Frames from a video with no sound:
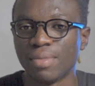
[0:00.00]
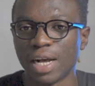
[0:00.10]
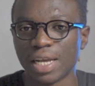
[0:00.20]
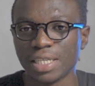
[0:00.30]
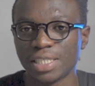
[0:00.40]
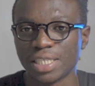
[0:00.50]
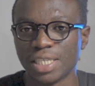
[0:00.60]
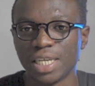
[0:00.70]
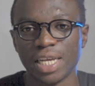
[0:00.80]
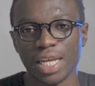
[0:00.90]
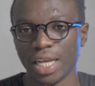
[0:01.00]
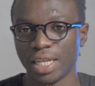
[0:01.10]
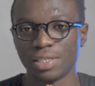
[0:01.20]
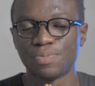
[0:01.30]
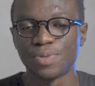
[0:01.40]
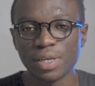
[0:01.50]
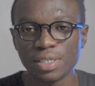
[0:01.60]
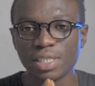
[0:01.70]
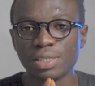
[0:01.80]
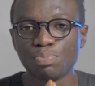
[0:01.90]
market. The
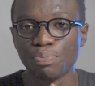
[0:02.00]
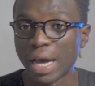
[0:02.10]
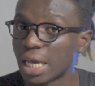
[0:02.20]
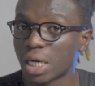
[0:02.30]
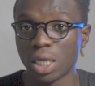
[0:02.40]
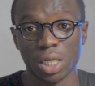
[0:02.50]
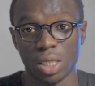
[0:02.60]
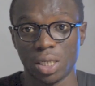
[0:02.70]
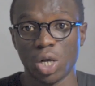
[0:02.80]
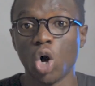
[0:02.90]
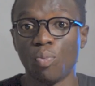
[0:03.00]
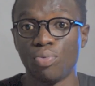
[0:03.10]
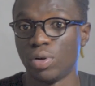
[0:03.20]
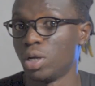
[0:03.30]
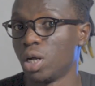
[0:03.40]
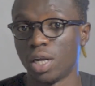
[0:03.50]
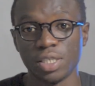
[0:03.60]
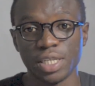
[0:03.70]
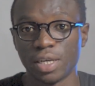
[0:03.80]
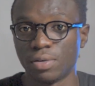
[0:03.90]
prices spike up
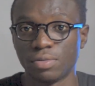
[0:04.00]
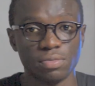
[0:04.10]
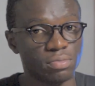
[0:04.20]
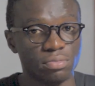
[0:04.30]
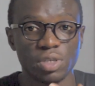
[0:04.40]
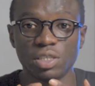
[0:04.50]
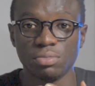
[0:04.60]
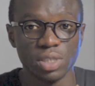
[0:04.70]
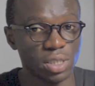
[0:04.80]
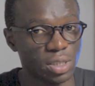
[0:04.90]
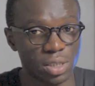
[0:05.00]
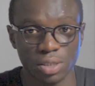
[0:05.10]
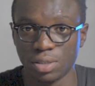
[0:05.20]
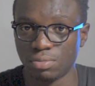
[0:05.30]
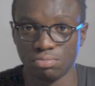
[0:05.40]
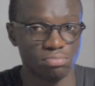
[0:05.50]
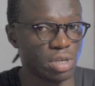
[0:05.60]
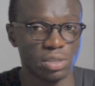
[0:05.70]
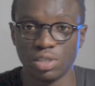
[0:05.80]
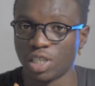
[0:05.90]
and down in minutes,
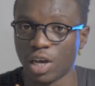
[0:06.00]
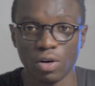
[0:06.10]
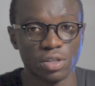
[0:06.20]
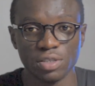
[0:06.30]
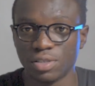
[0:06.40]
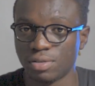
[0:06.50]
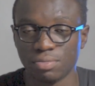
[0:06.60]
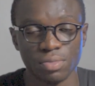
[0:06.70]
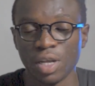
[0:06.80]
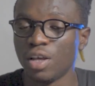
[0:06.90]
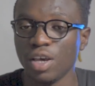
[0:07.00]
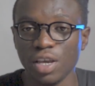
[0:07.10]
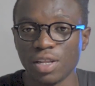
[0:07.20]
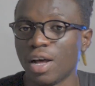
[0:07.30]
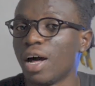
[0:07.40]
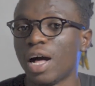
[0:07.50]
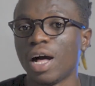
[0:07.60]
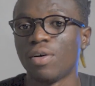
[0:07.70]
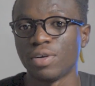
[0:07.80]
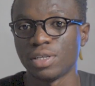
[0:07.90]
in seconds, in
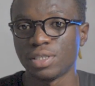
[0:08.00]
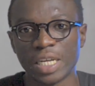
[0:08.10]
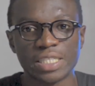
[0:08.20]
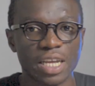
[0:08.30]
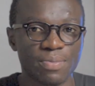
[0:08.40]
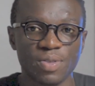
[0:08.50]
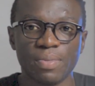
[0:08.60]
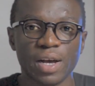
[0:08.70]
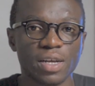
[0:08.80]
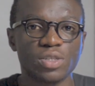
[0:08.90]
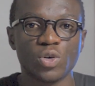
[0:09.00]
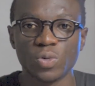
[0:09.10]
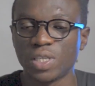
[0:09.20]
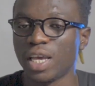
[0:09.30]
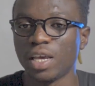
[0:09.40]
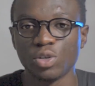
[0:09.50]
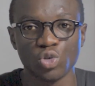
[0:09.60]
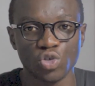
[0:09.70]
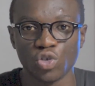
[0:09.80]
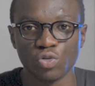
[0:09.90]
hours. At times, the market goes
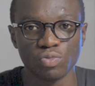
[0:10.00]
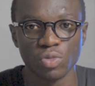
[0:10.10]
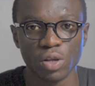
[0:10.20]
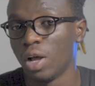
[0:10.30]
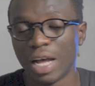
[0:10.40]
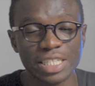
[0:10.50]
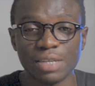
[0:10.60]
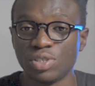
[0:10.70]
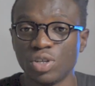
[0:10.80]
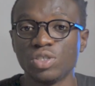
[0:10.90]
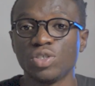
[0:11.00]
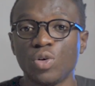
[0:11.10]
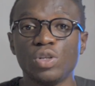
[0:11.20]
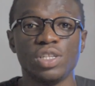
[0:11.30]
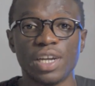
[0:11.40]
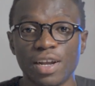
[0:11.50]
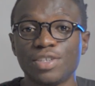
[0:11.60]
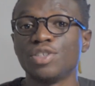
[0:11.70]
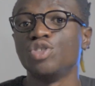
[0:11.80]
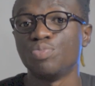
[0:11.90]
against you. At times, it doesn't go in the
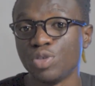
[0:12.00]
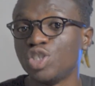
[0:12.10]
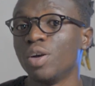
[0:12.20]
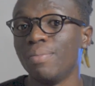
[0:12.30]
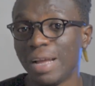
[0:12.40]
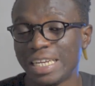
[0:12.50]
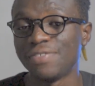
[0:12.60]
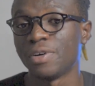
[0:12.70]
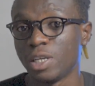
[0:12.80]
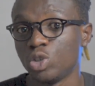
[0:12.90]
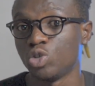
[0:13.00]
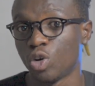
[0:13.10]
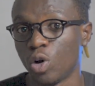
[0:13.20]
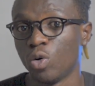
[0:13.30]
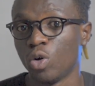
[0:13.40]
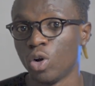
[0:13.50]
direction you put your money for it to go.